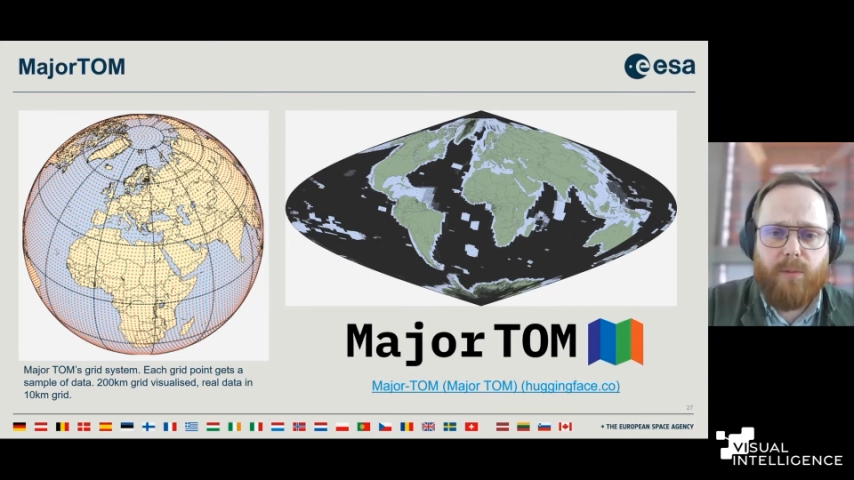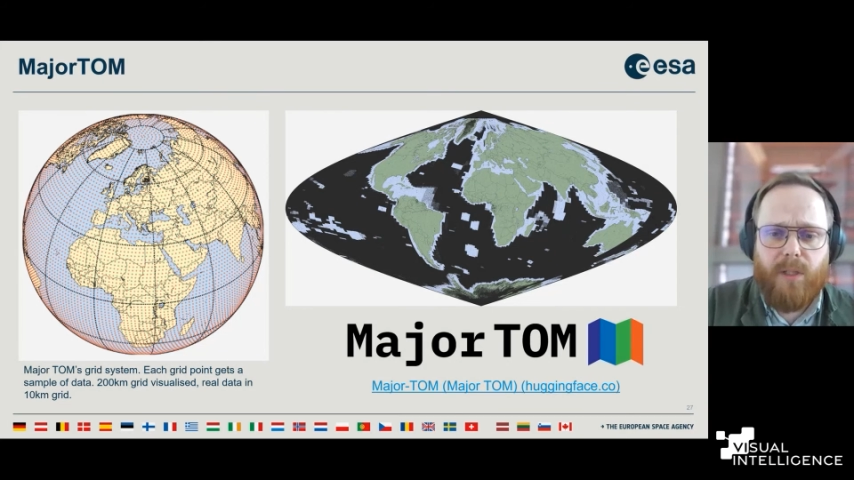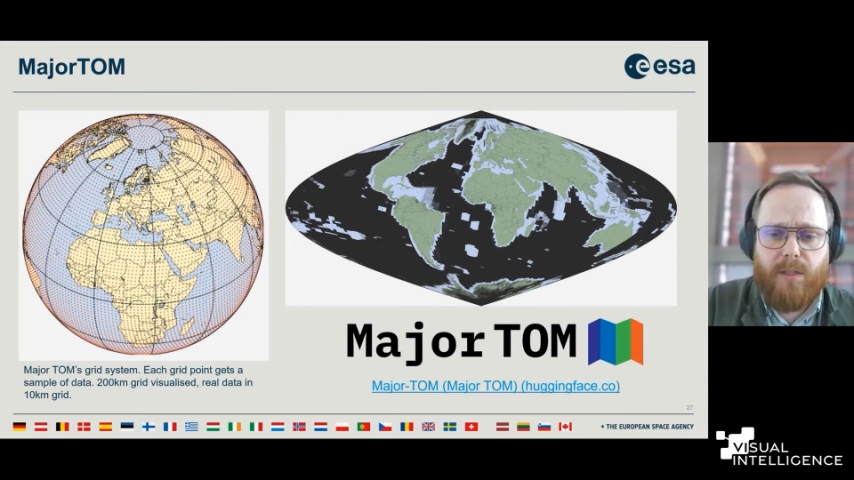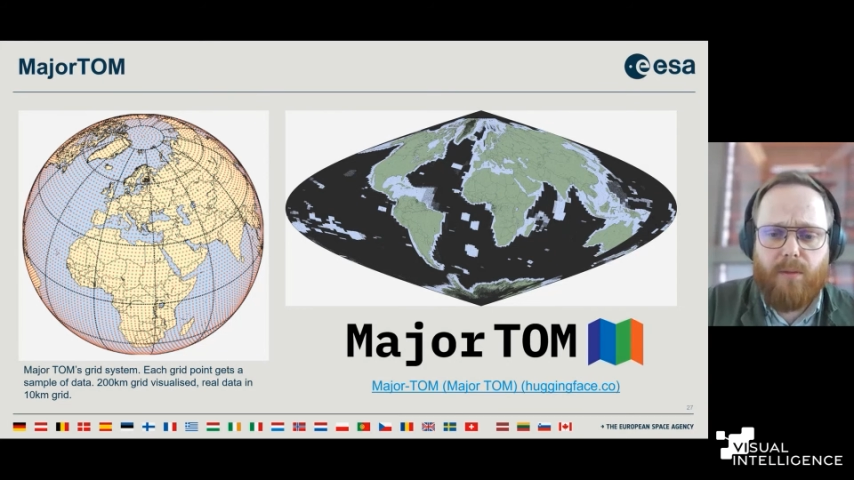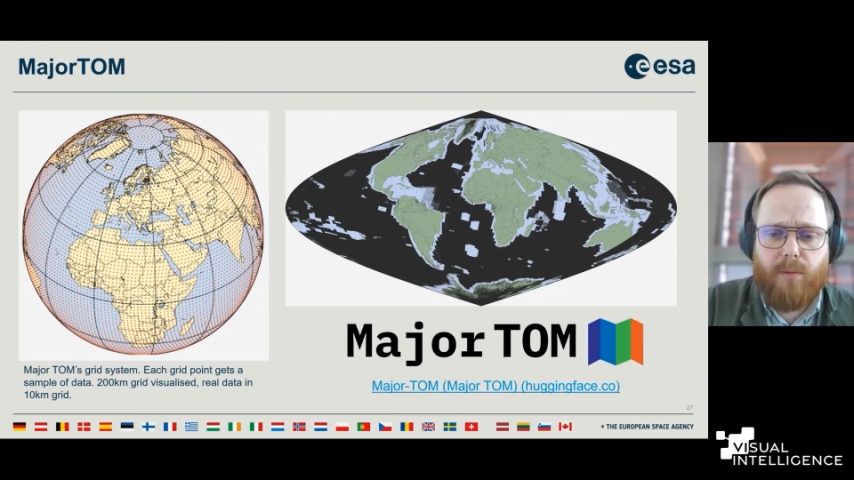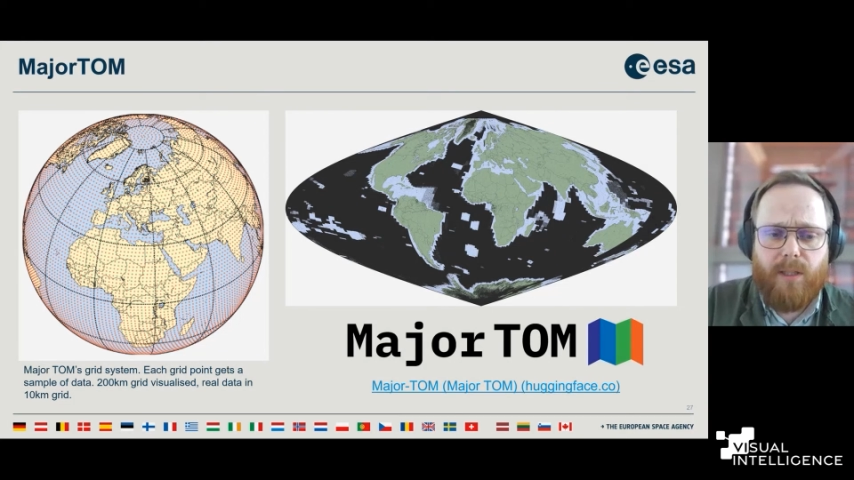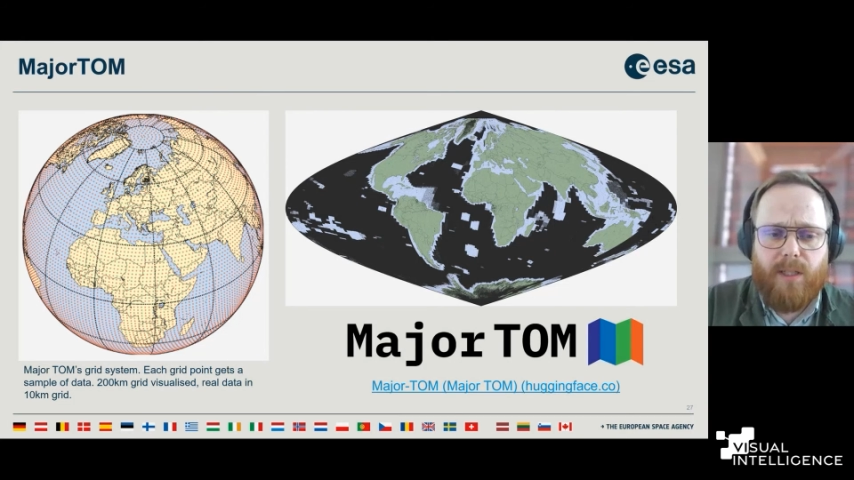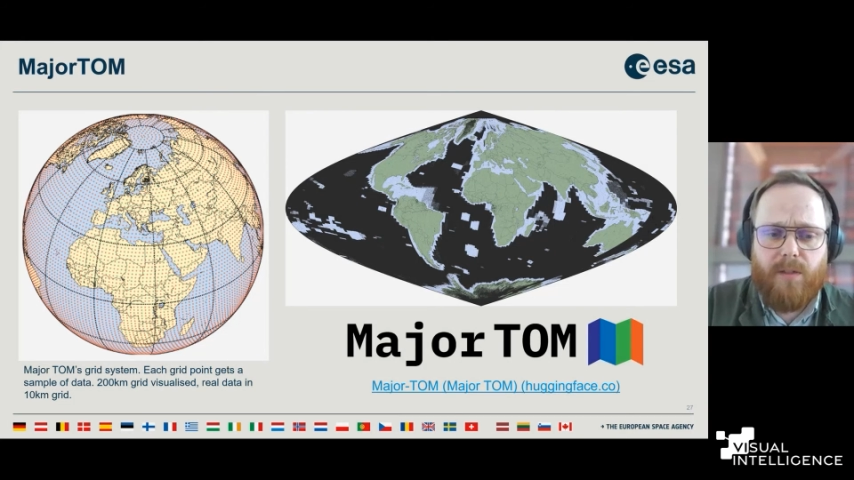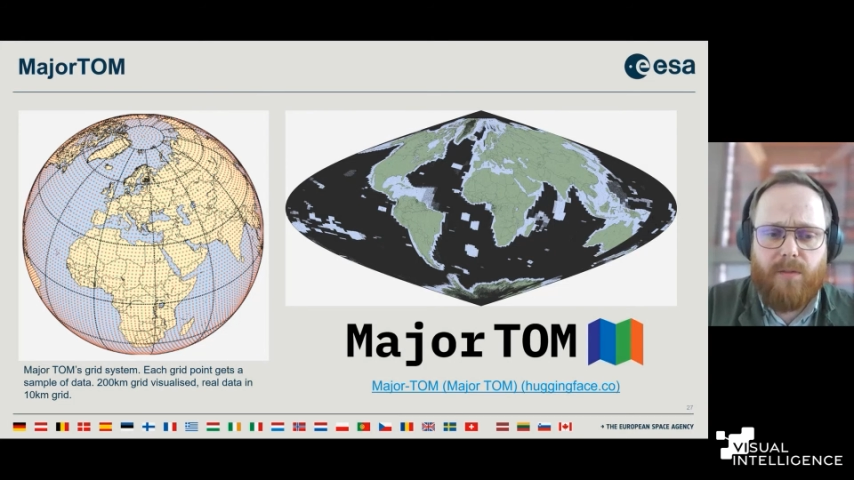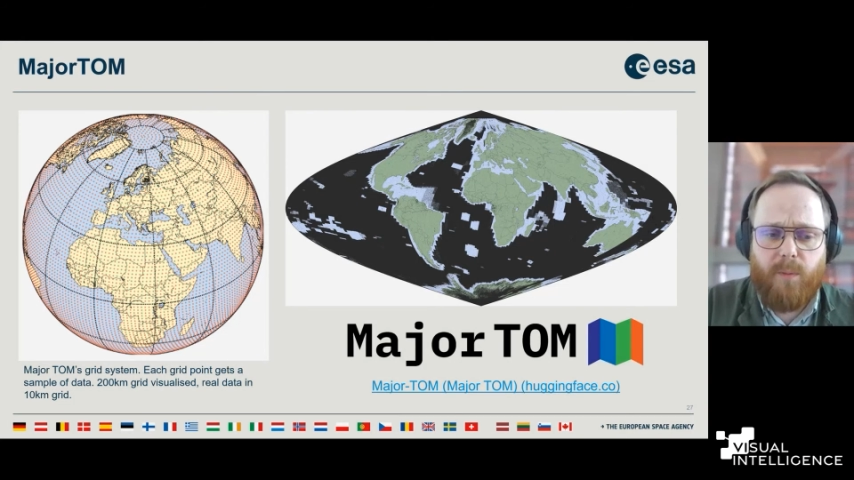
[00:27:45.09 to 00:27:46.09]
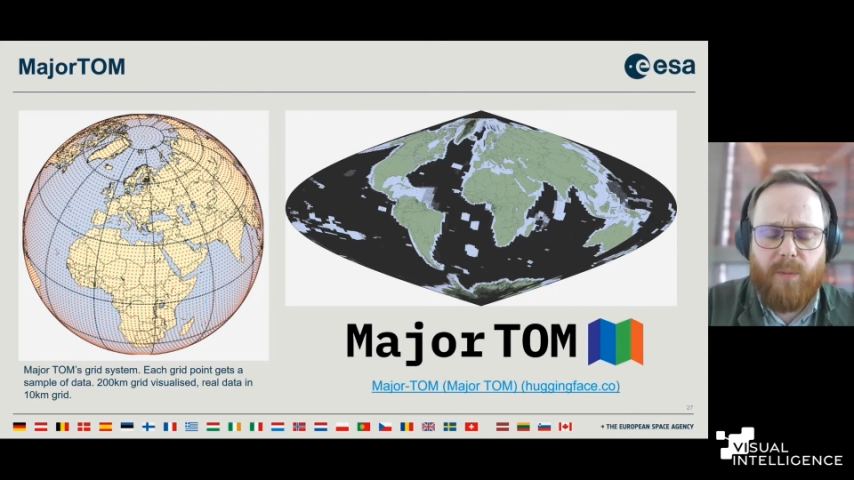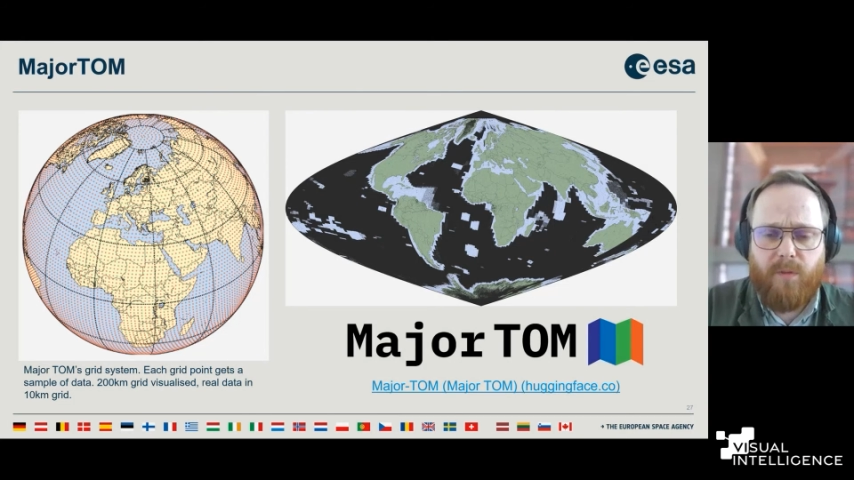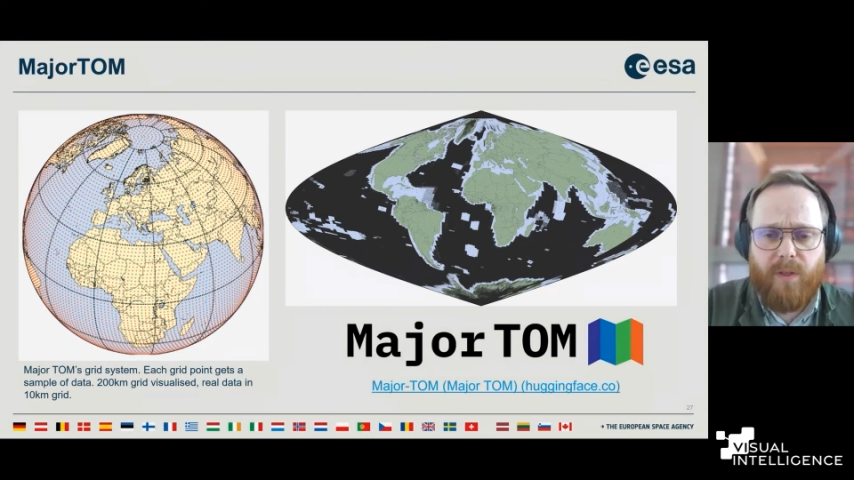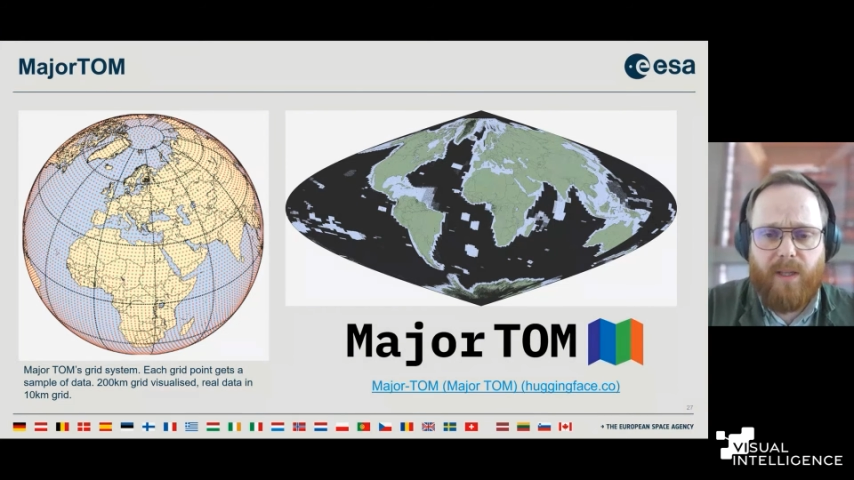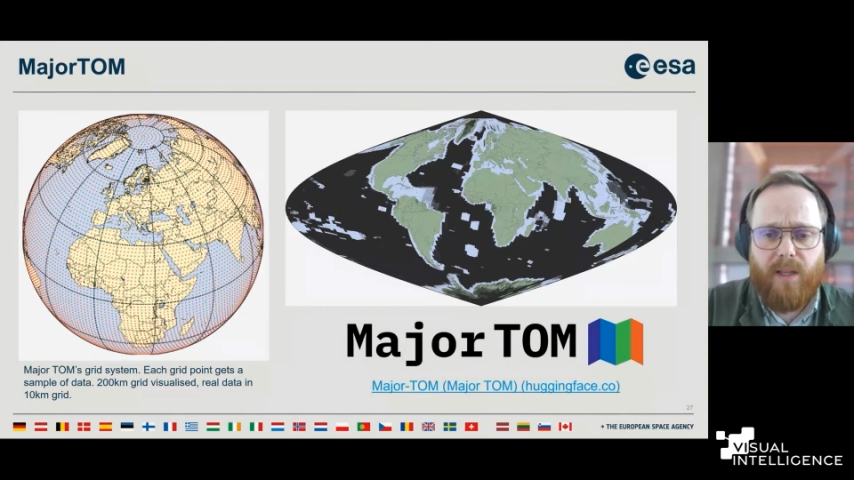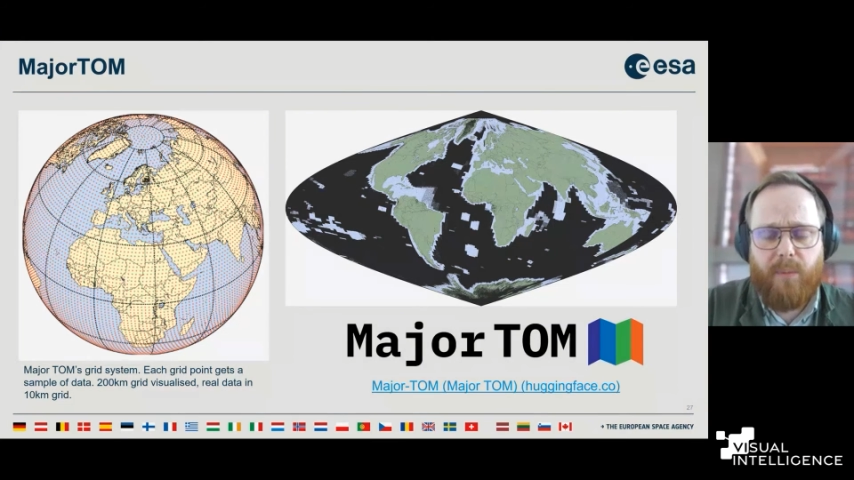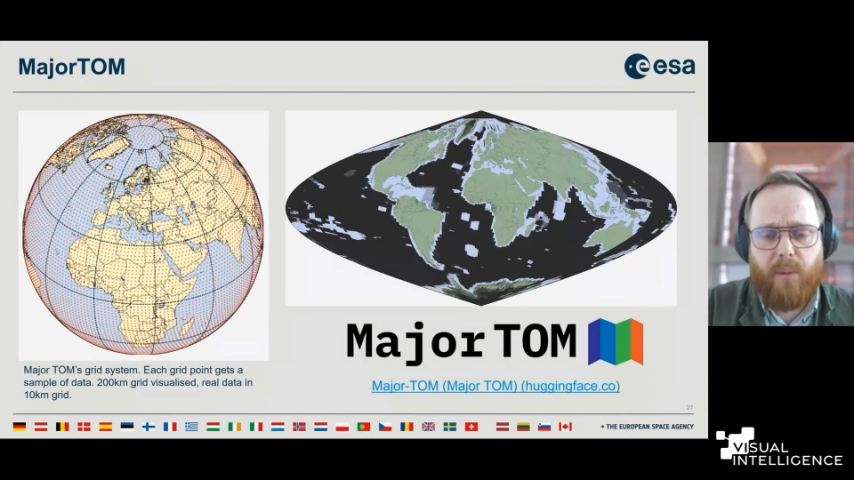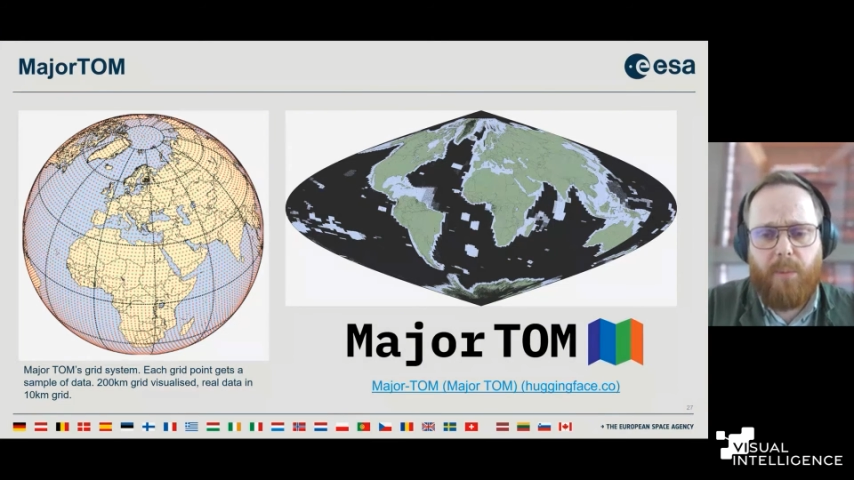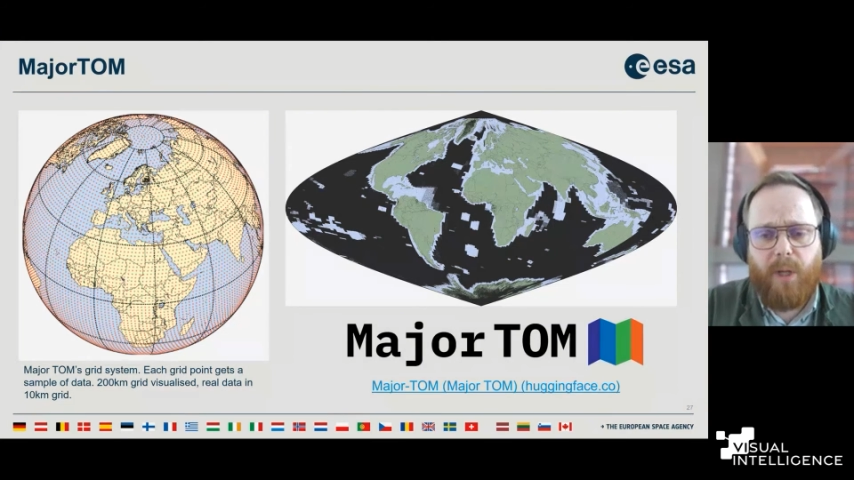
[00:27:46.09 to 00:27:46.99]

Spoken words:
recently released from the Phi-Lab